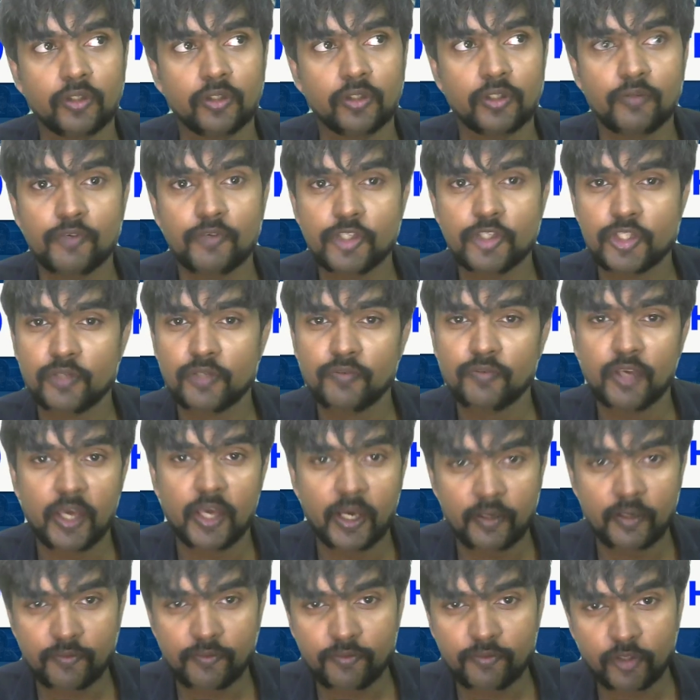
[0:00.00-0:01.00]
The vision we
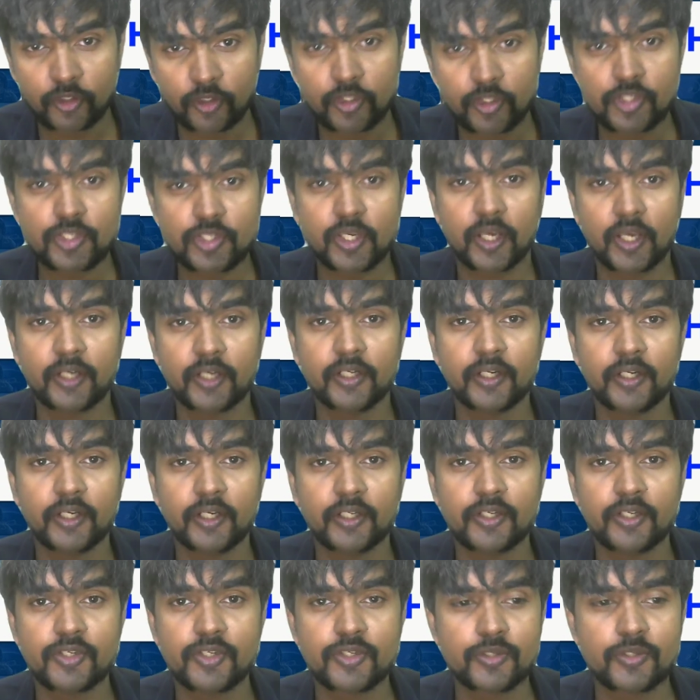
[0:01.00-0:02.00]
have for this
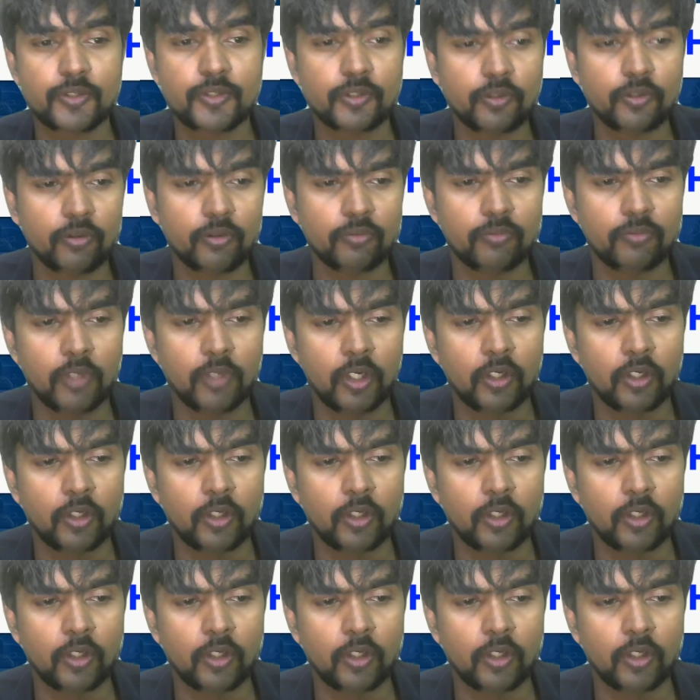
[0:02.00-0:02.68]
candidate is, you know,